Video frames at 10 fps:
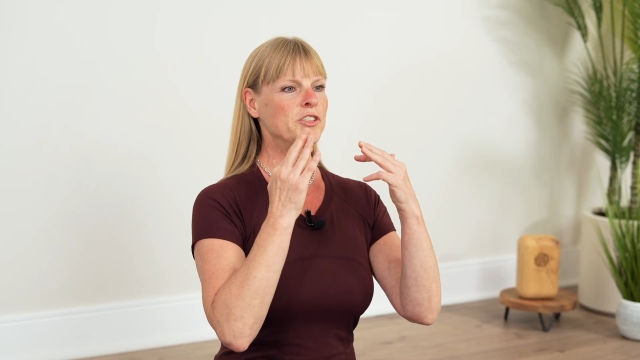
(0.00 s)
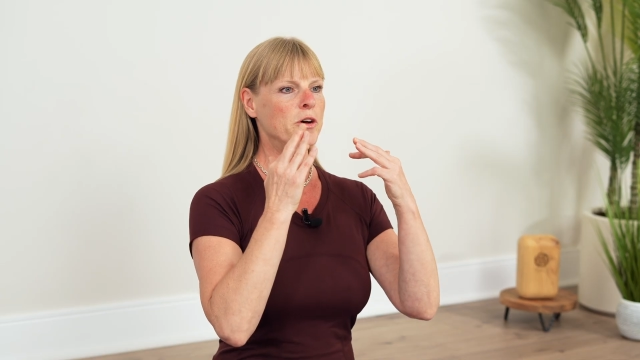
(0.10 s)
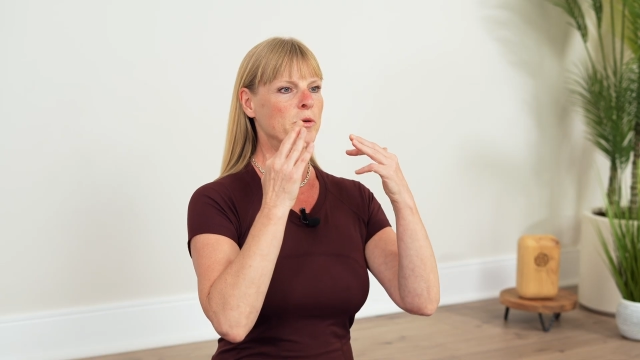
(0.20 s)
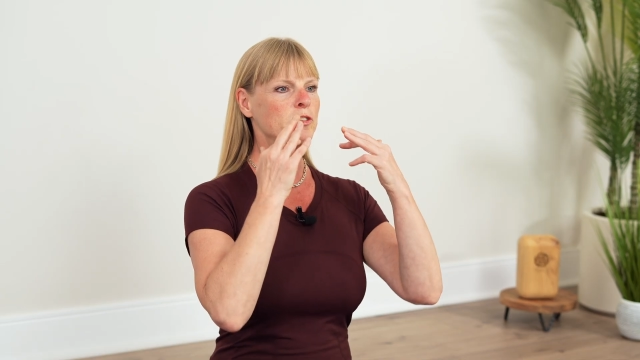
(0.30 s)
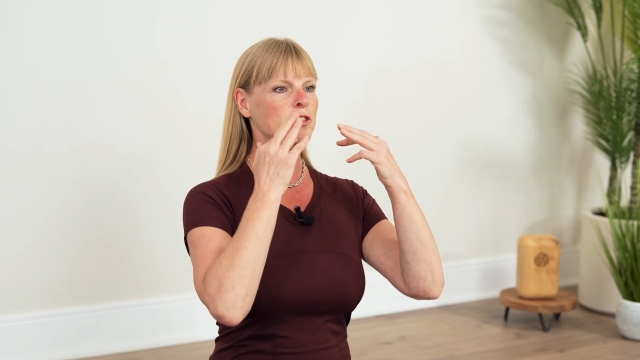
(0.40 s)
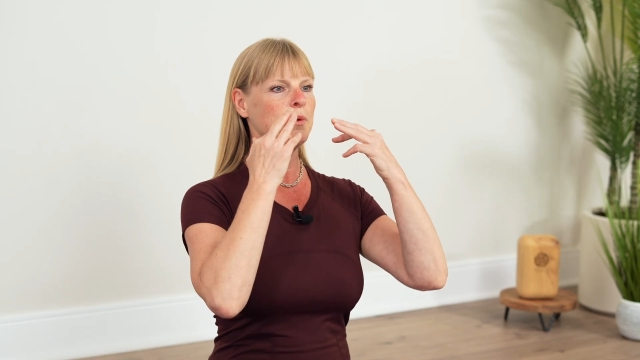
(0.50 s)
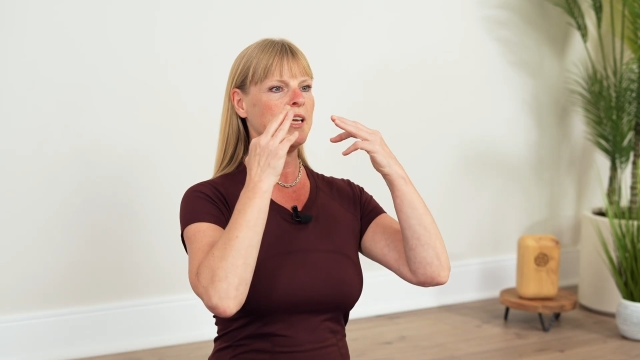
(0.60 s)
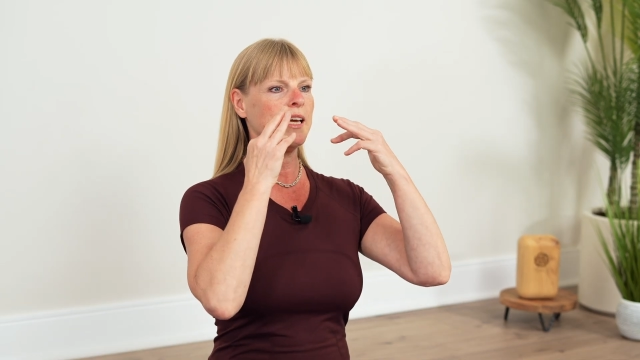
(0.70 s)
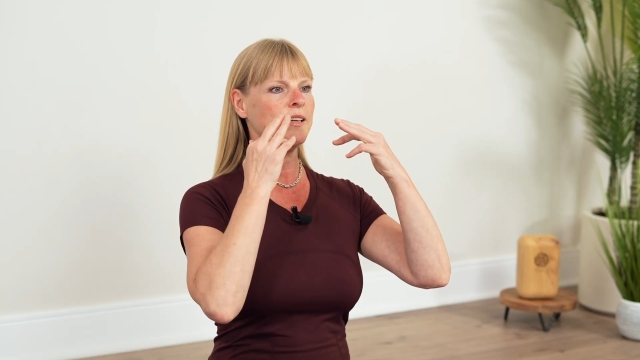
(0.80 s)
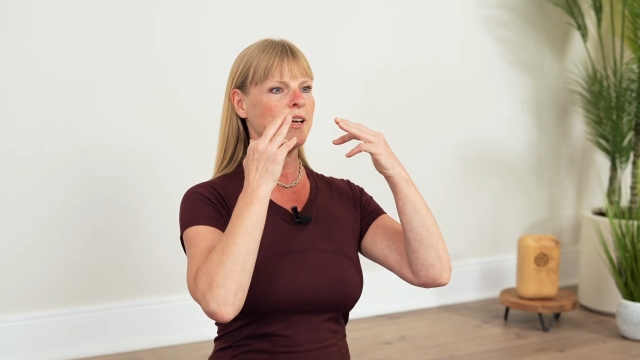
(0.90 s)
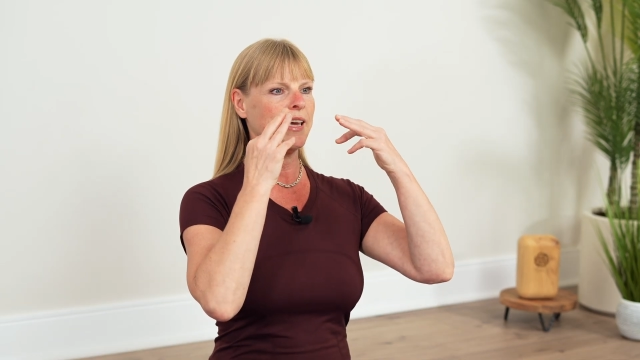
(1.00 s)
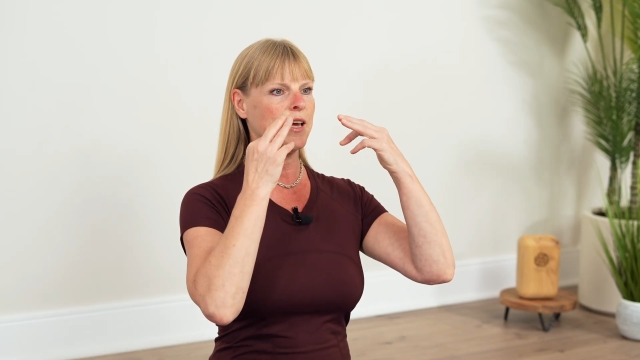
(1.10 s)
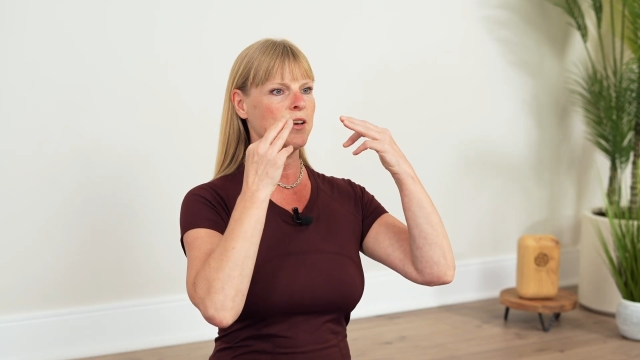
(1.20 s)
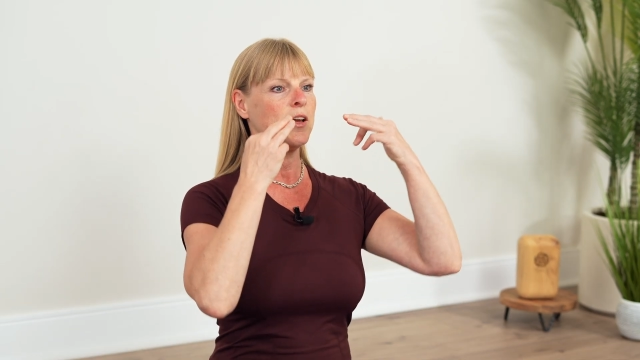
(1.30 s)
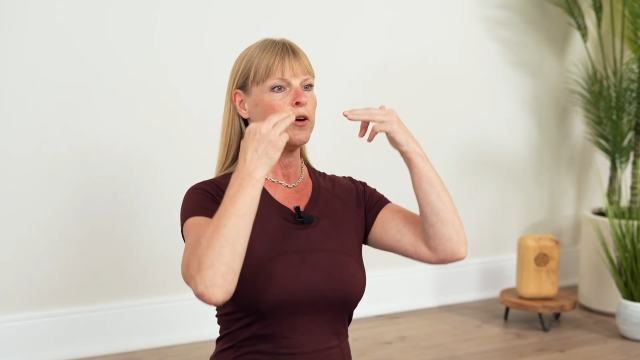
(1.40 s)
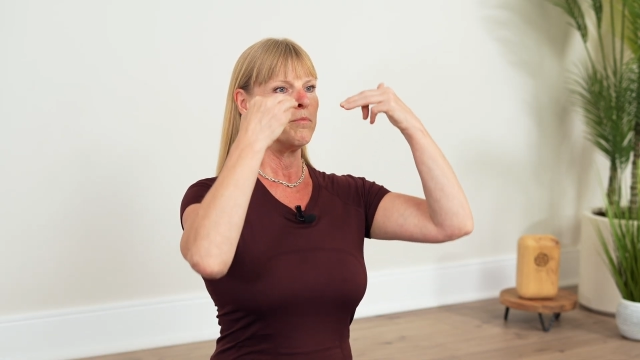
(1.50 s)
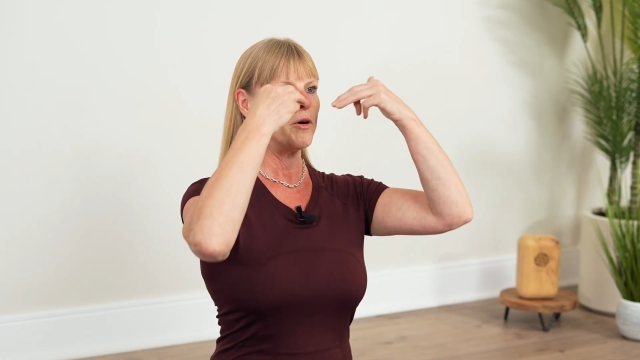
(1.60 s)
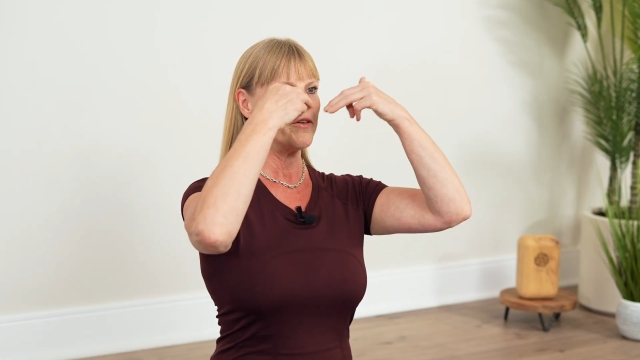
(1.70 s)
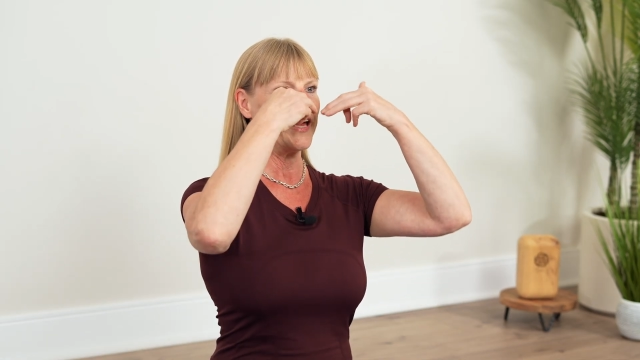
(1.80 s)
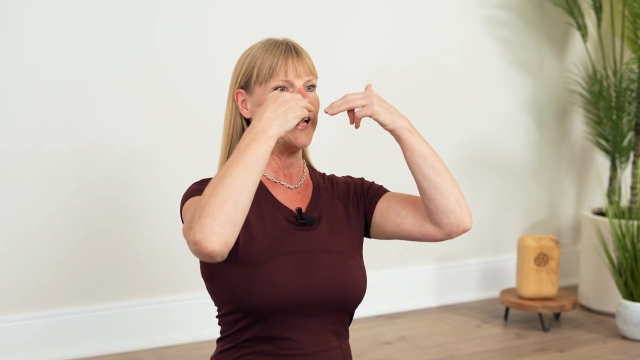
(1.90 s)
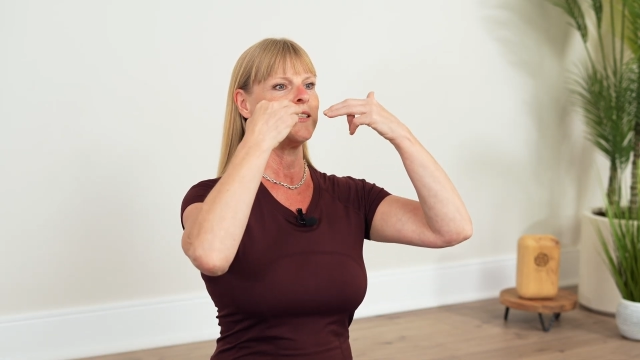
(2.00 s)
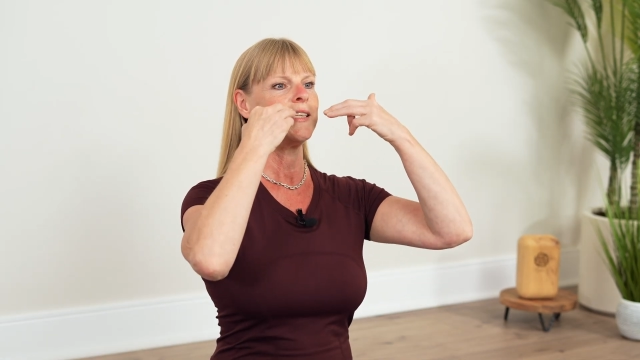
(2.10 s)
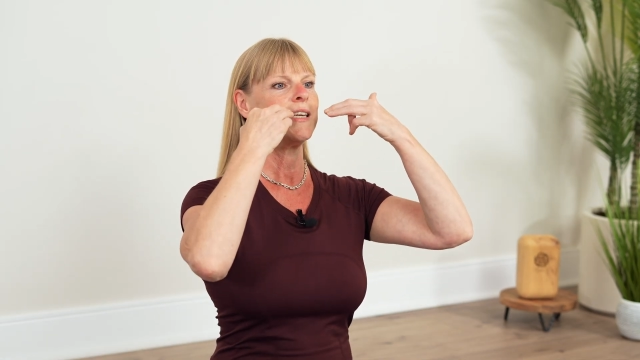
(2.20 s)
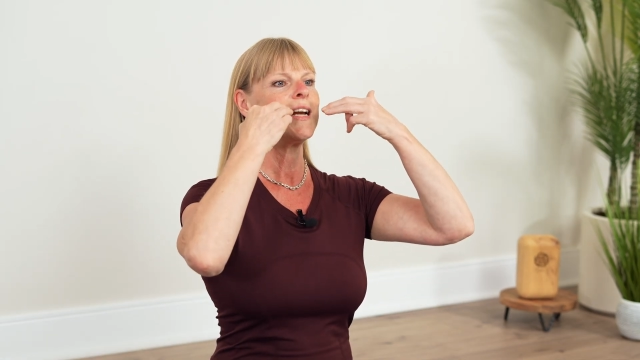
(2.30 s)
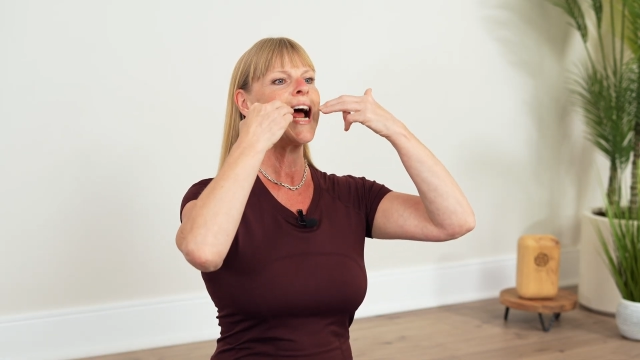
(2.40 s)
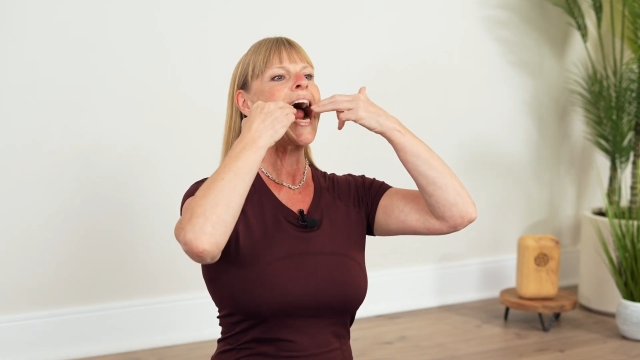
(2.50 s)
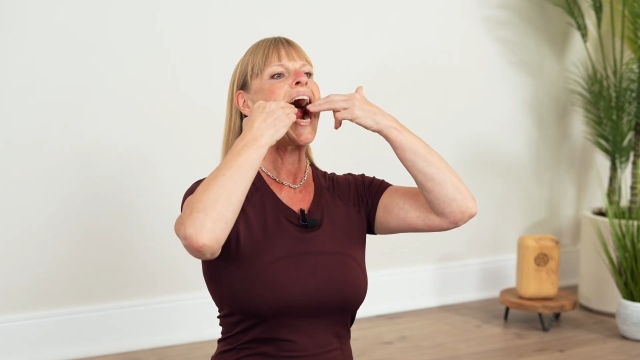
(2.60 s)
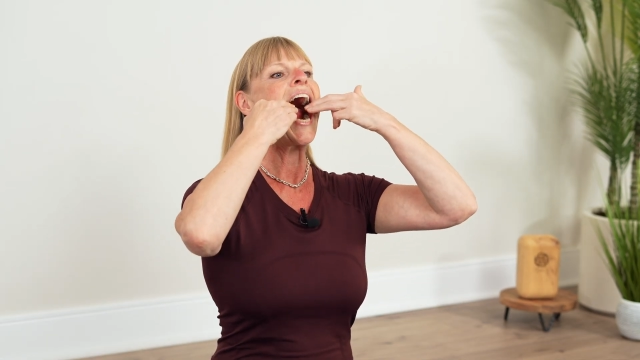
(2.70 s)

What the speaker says: So to begin, again, both hands in.